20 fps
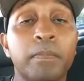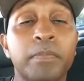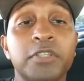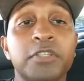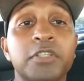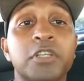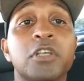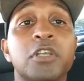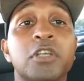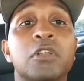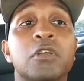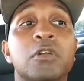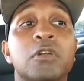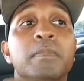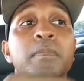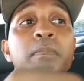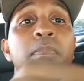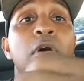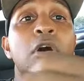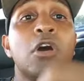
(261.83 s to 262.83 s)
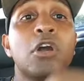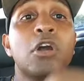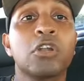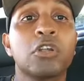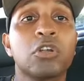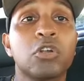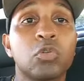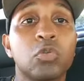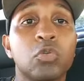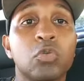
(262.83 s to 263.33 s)
particular
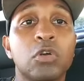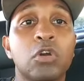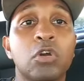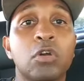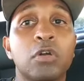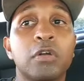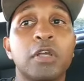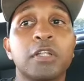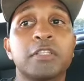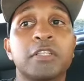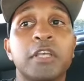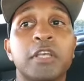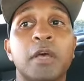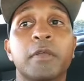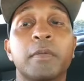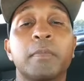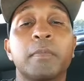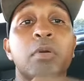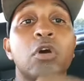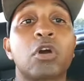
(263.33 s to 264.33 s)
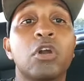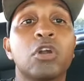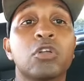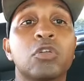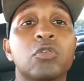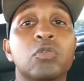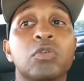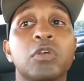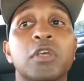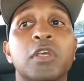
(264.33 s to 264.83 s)
particle or atomic
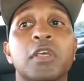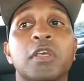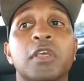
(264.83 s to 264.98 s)
particle